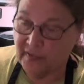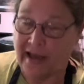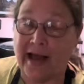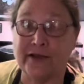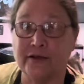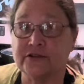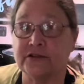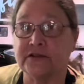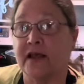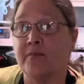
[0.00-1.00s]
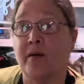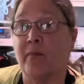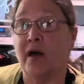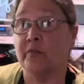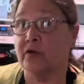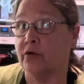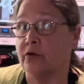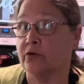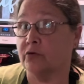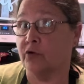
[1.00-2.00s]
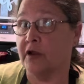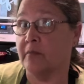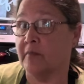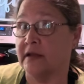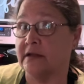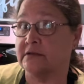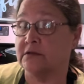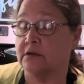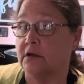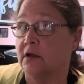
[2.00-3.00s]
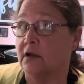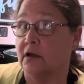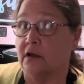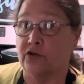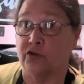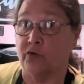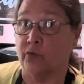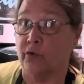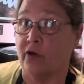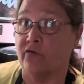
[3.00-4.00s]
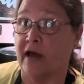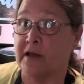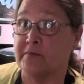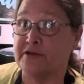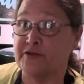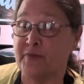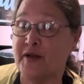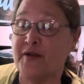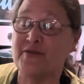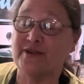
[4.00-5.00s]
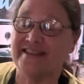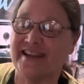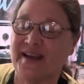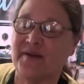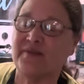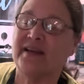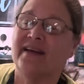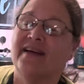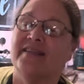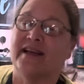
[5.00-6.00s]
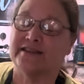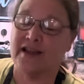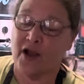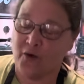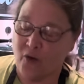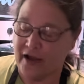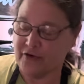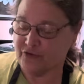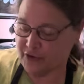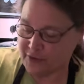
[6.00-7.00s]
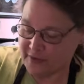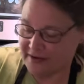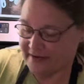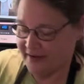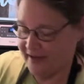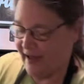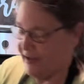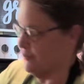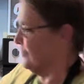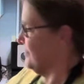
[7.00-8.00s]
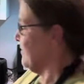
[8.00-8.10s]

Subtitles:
I used to say my mom cooked green beans until there were no vitamins or minerals left. That's not quite true, but I used to